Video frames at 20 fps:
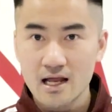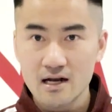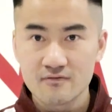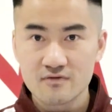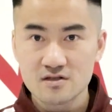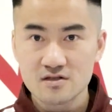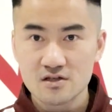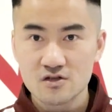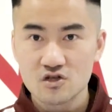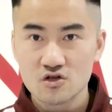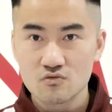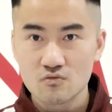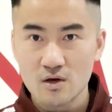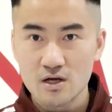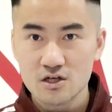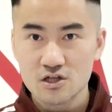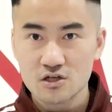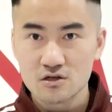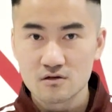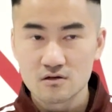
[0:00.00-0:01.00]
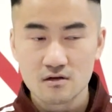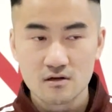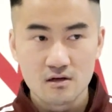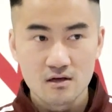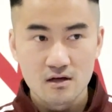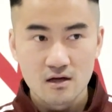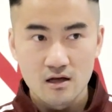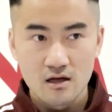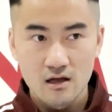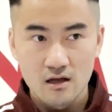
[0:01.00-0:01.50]
of a situation,
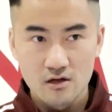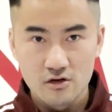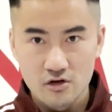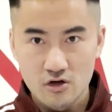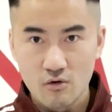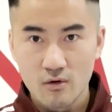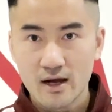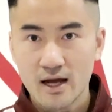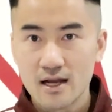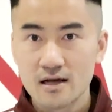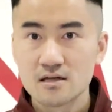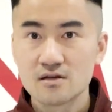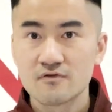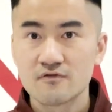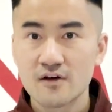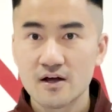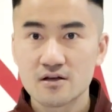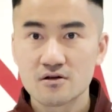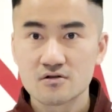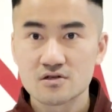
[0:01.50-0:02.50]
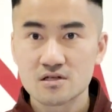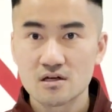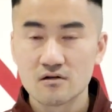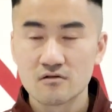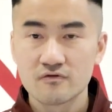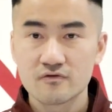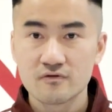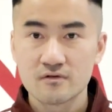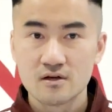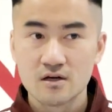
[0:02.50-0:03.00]
knowing how to defend
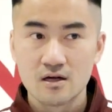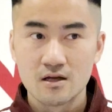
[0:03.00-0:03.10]
yourself.